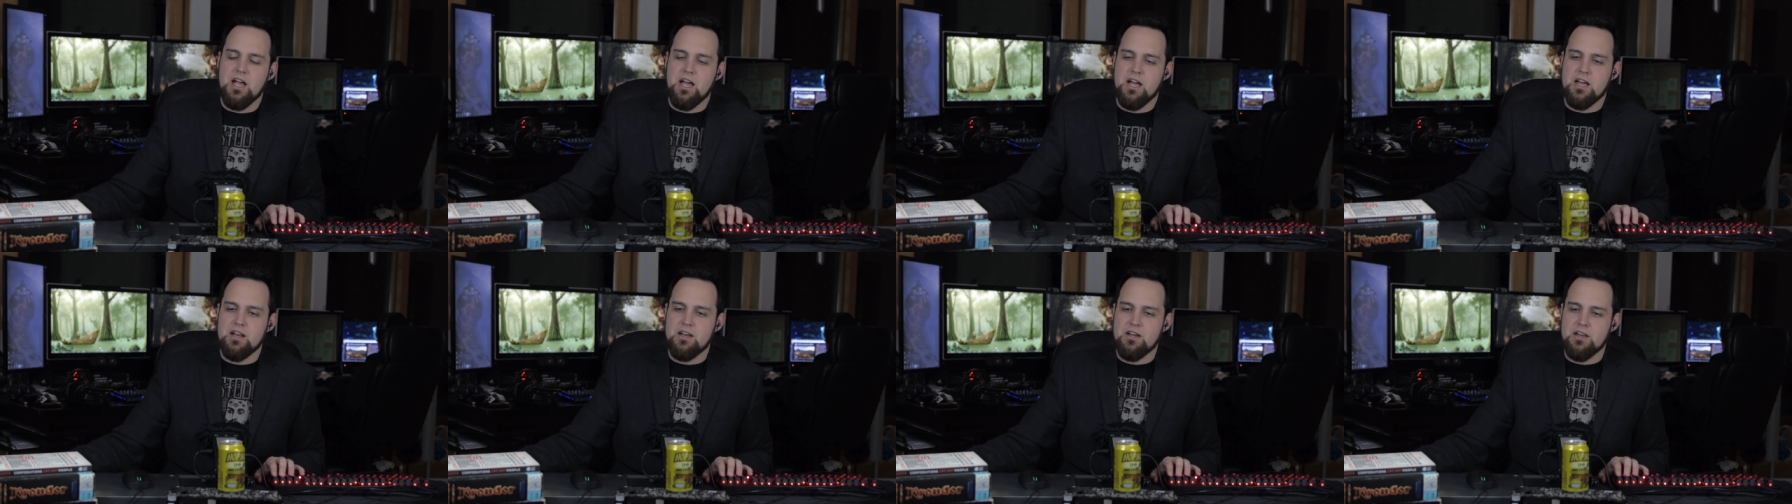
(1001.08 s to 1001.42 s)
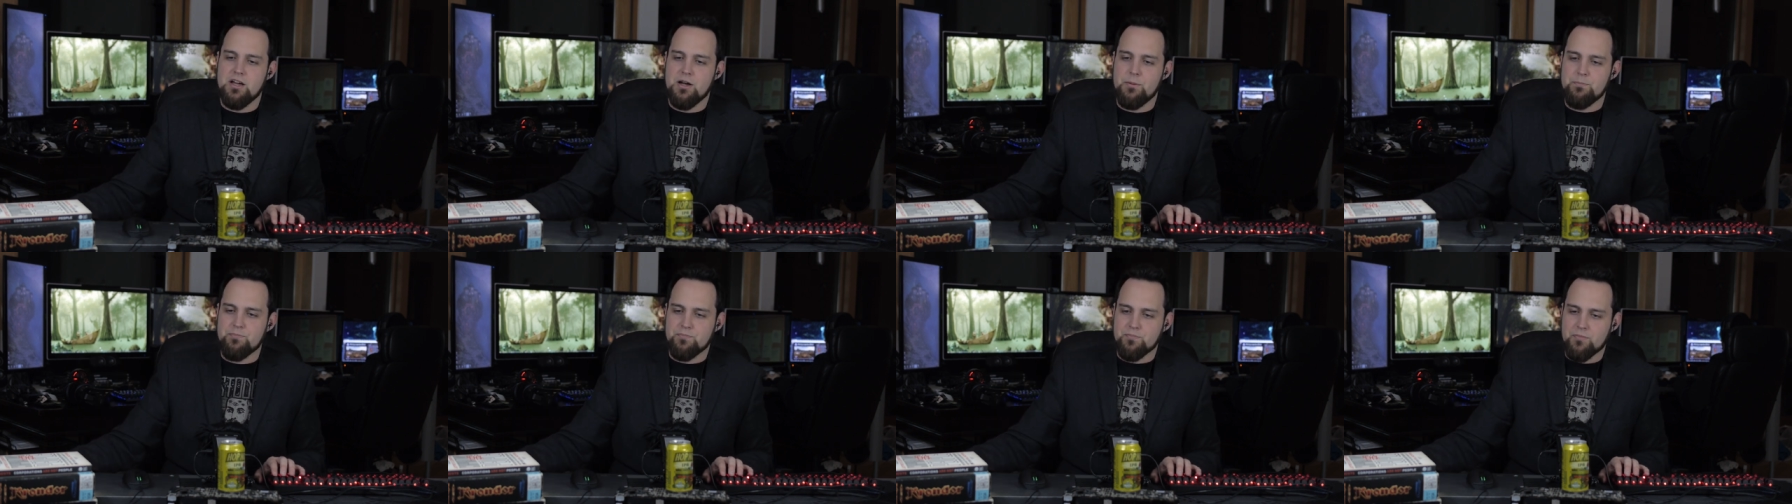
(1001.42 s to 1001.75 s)

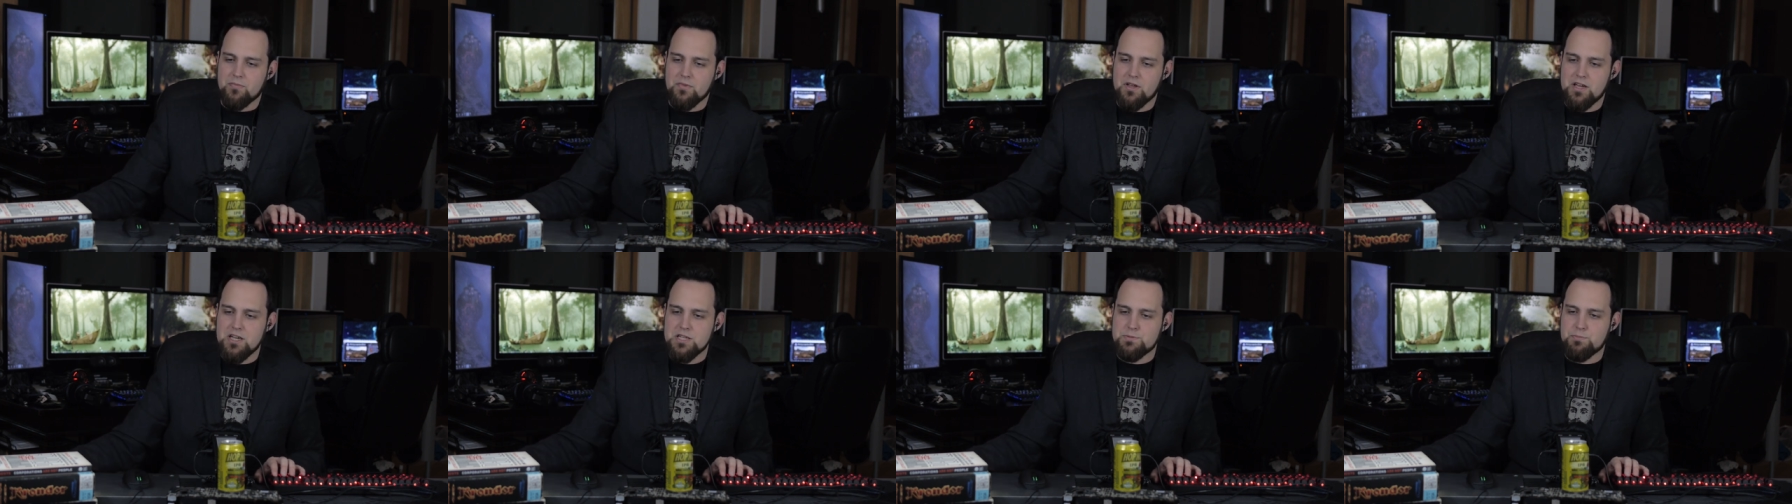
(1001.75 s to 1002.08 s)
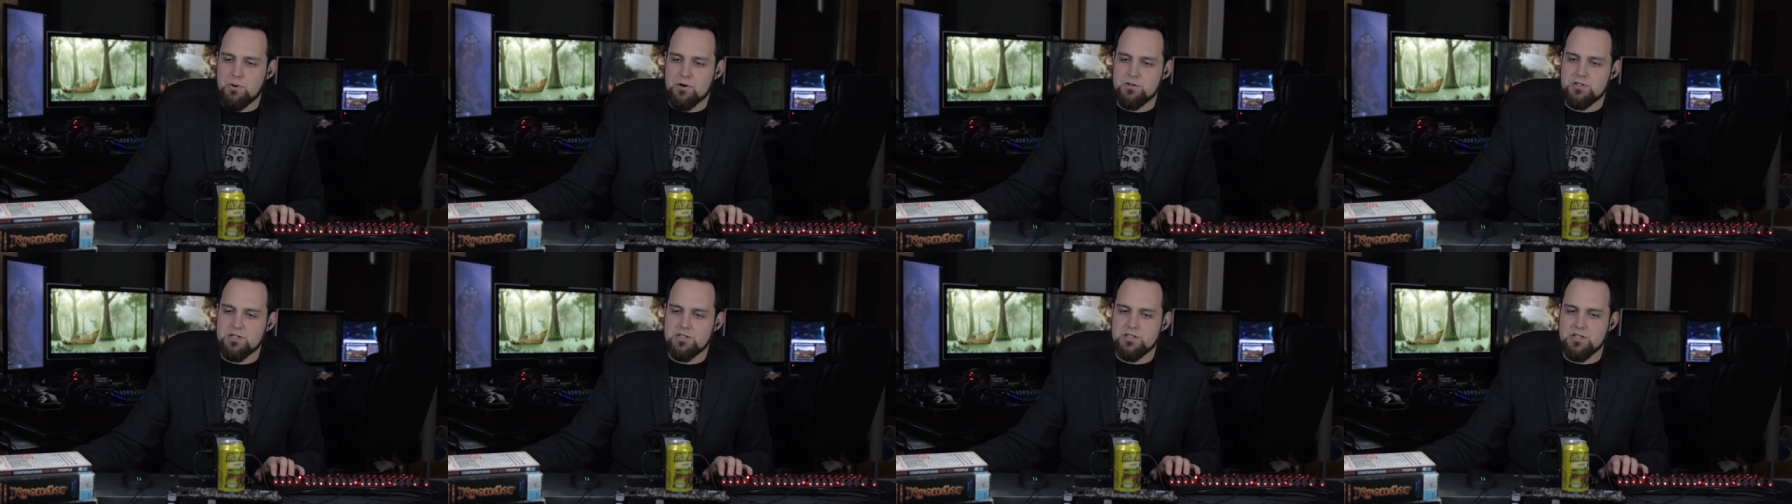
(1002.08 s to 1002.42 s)
and um, he's
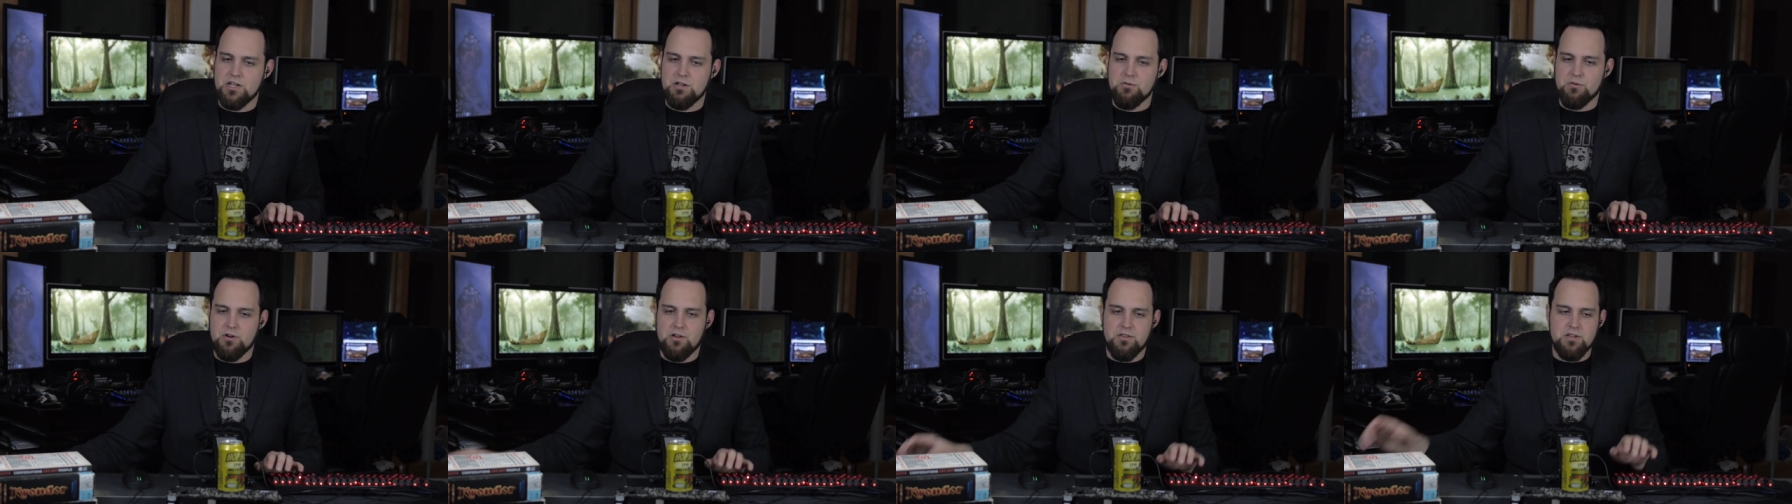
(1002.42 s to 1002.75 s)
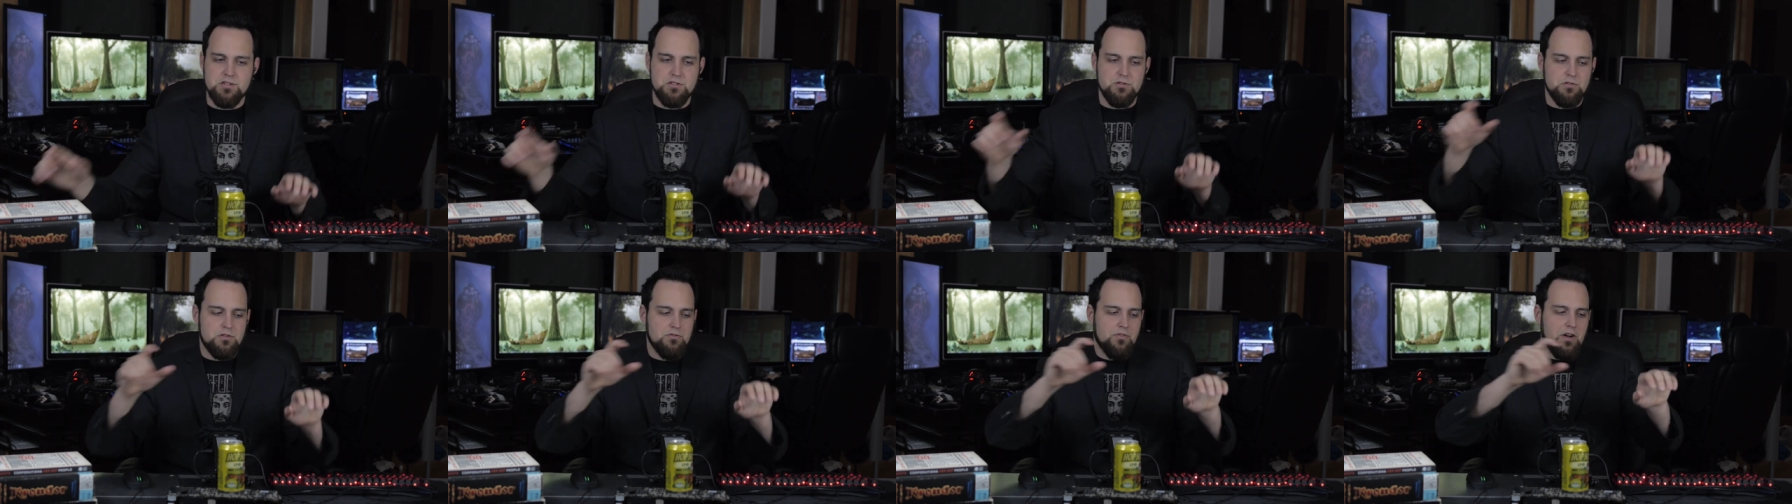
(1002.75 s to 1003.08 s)
purchasing one of
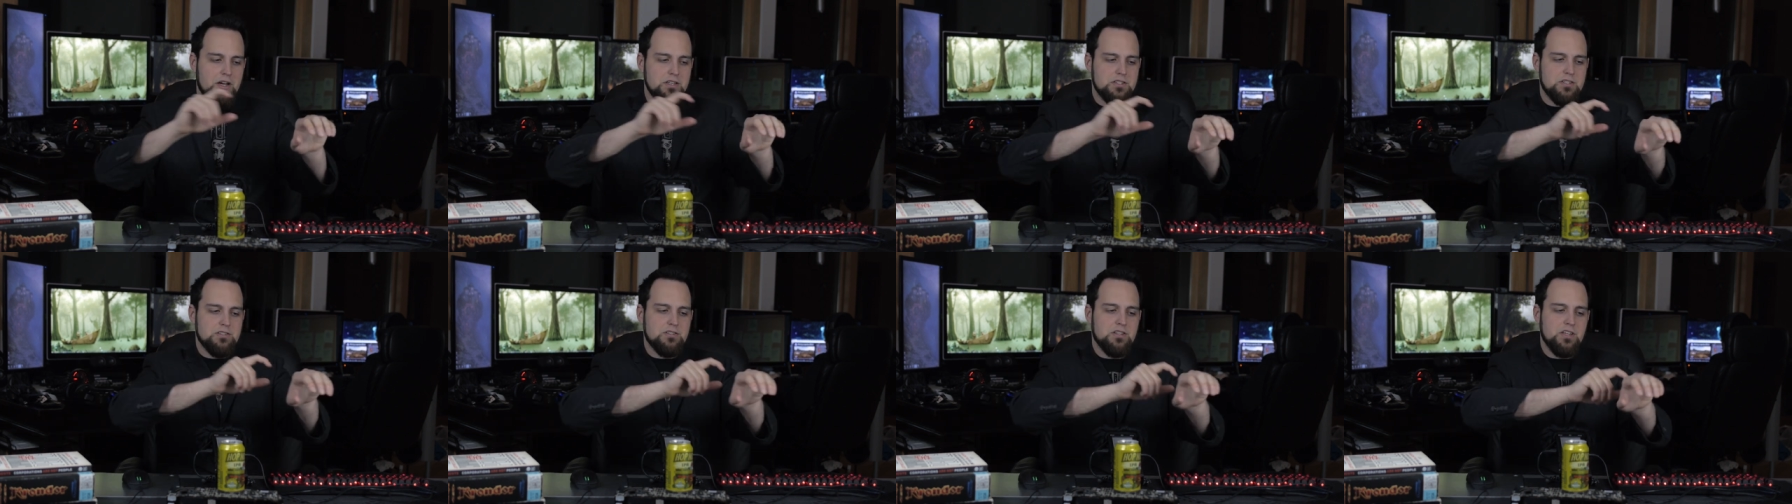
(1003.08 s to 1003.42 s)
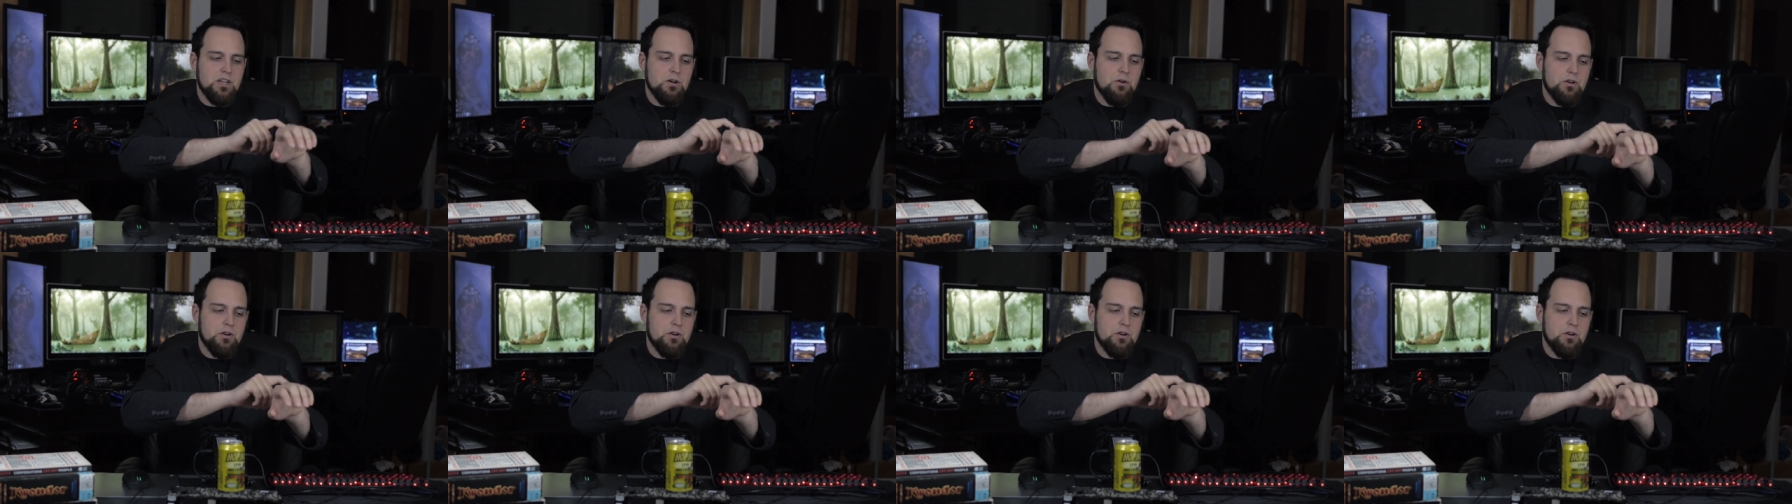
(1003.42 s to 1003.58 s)
these new devices that